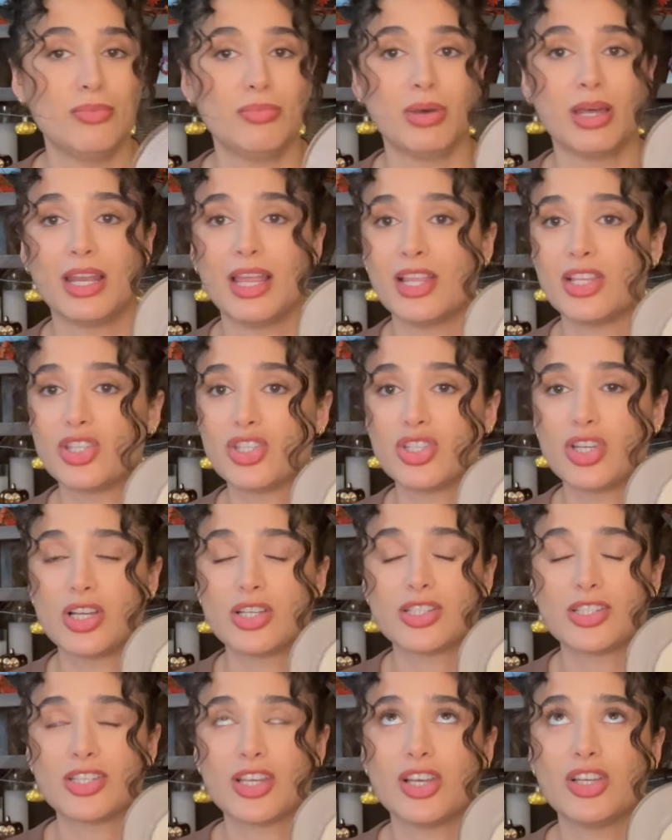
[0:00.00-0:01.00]
but it's
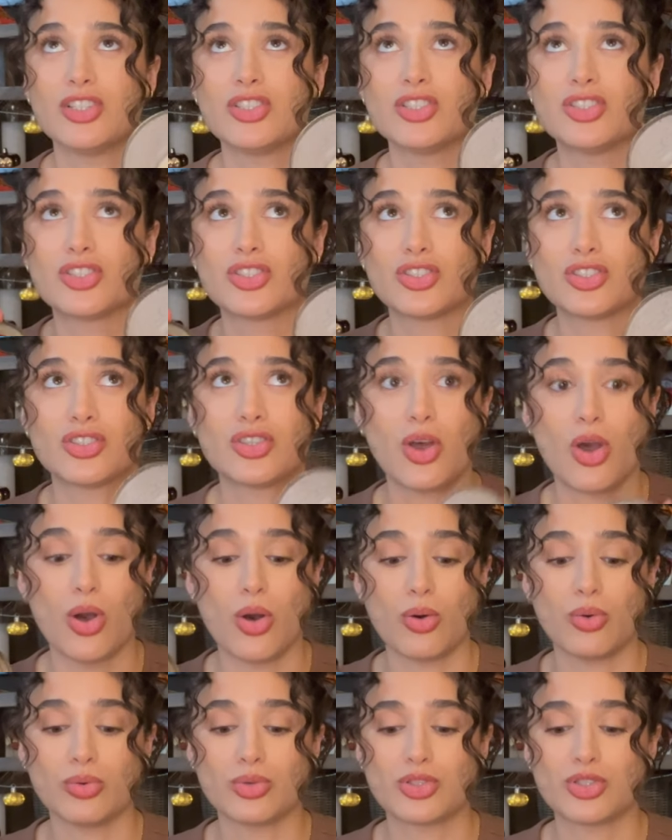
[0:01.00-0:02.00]
just
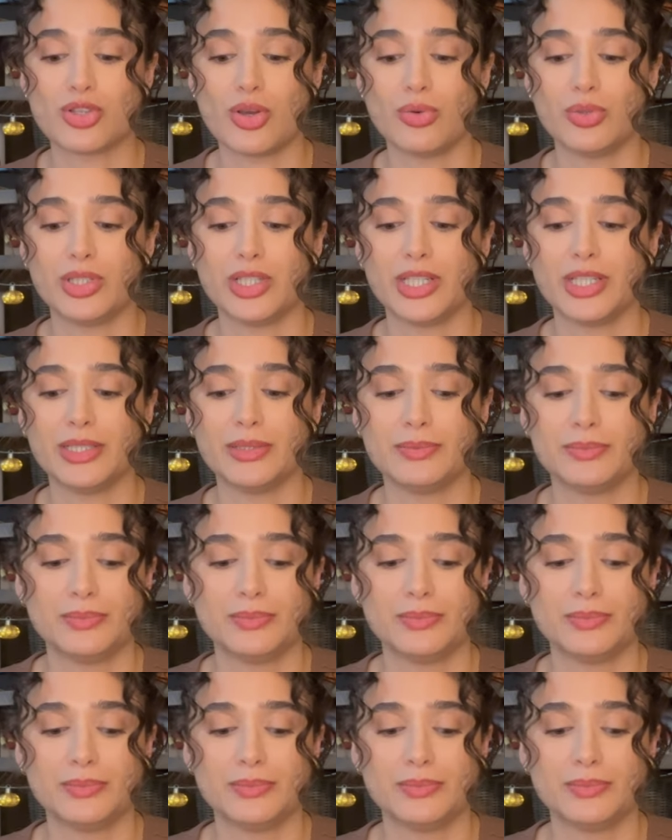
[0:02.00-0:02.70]
so, so good.